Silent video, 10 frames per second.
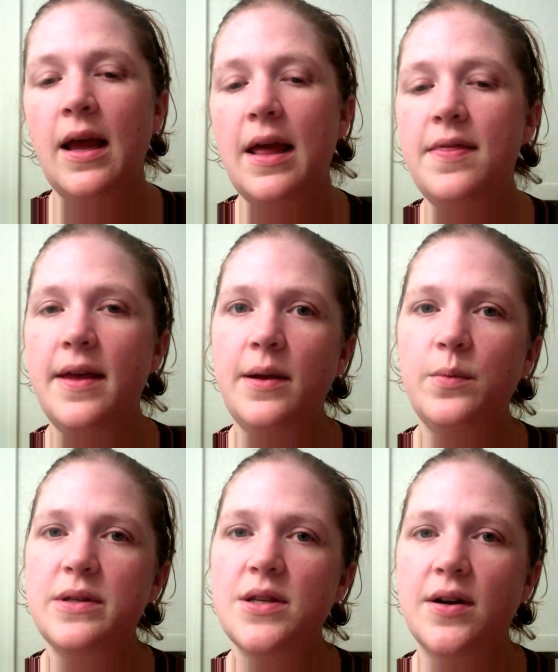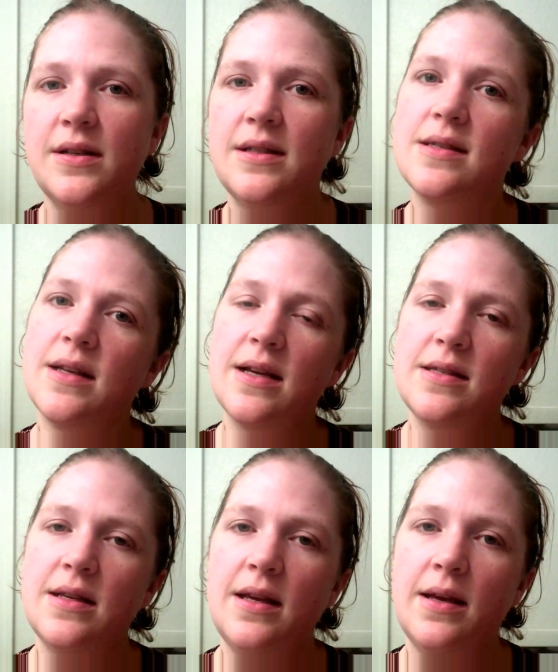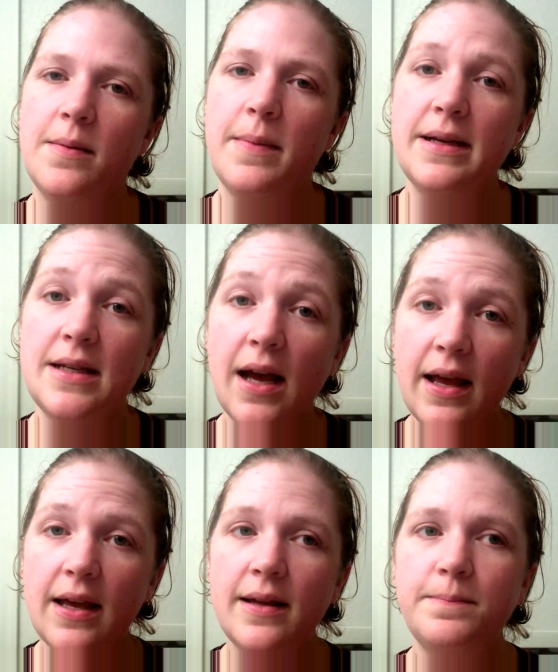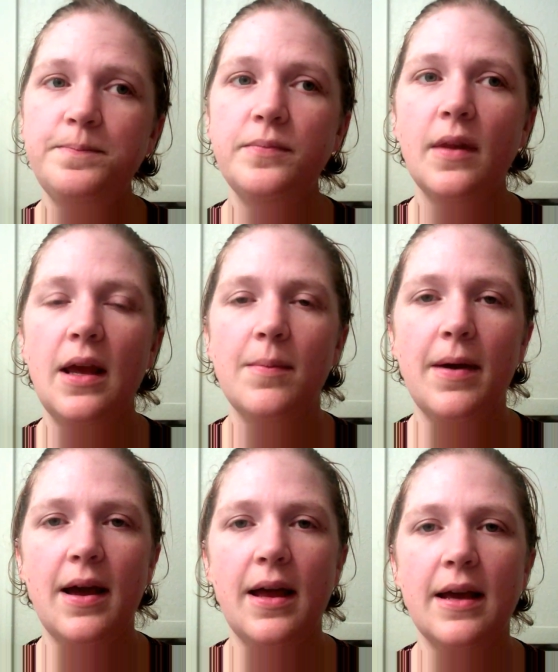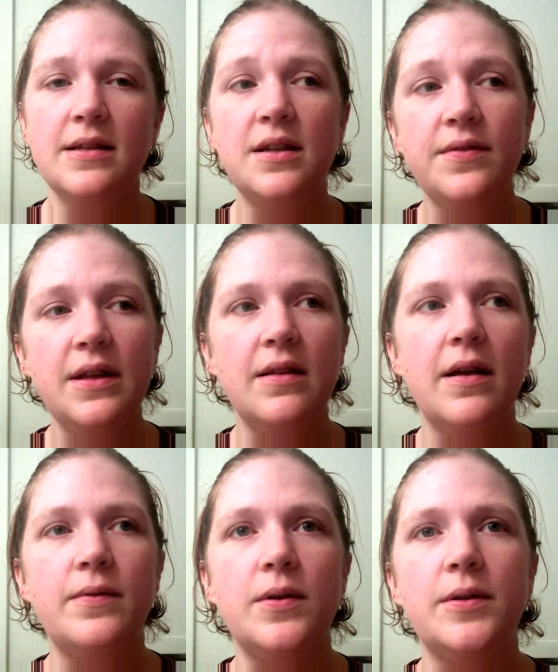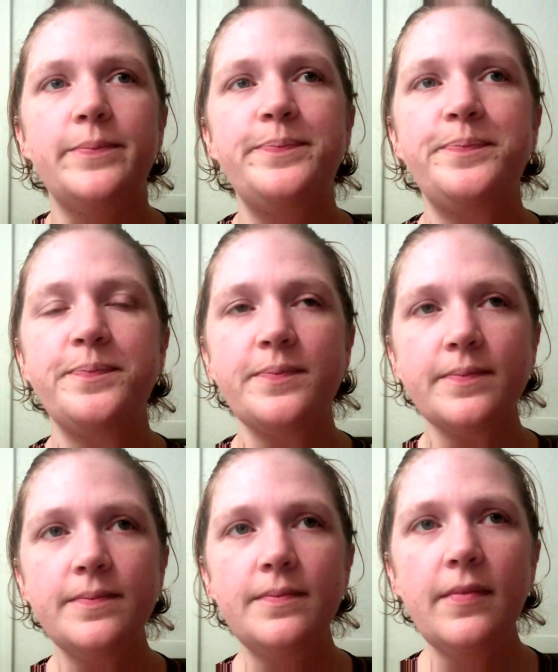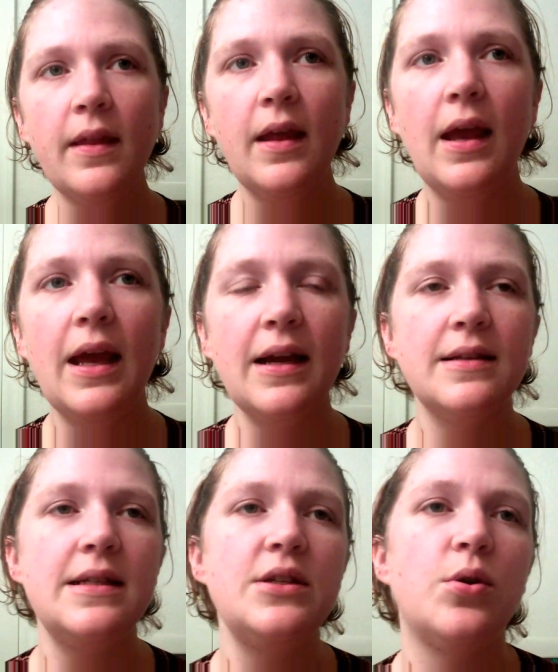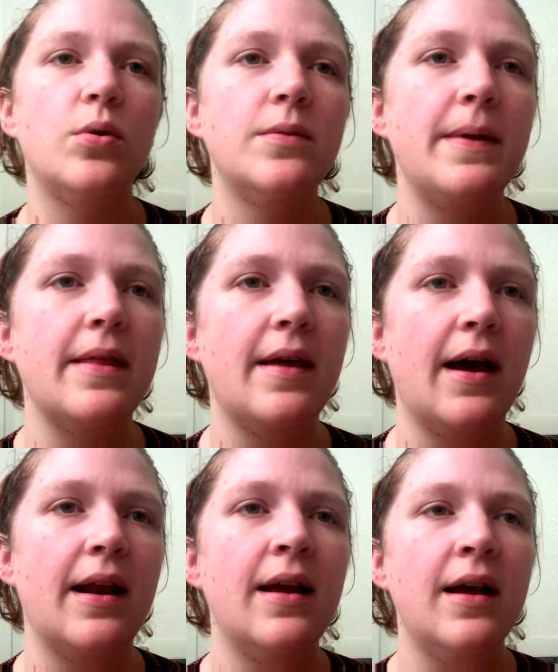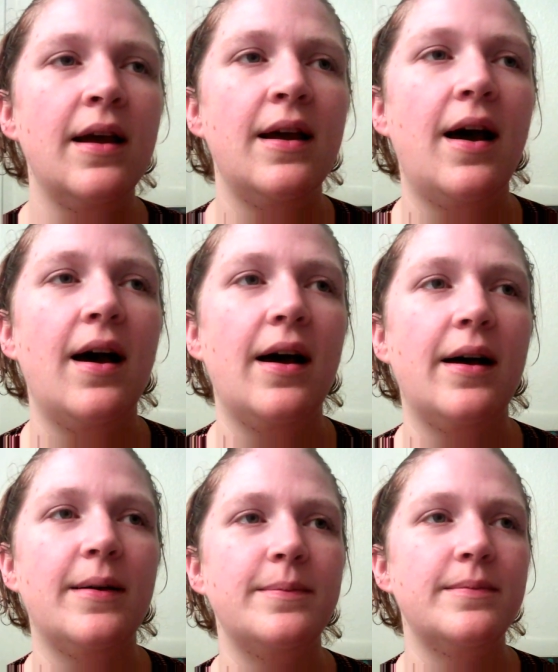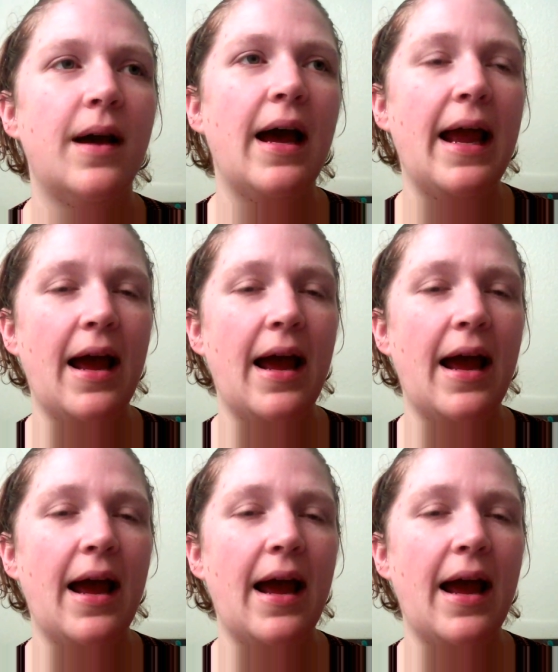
And then we started discussing my diet and my activity level, and he told me that I